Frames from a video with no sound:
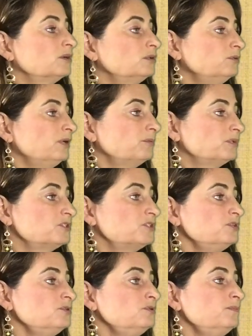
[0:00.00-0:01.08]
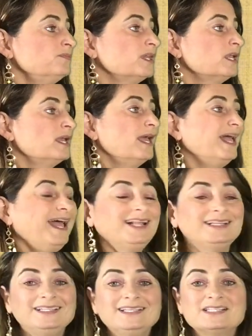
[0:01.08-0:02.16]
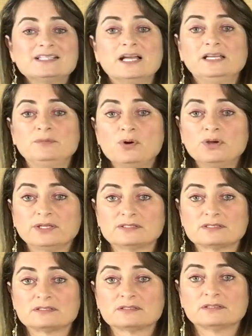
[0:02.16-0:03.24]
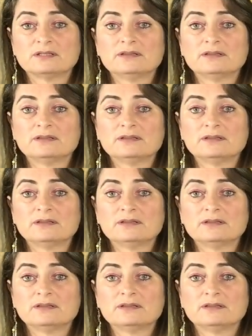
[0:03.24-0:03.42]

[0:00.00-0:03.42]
Clue number 2, at least 90 points.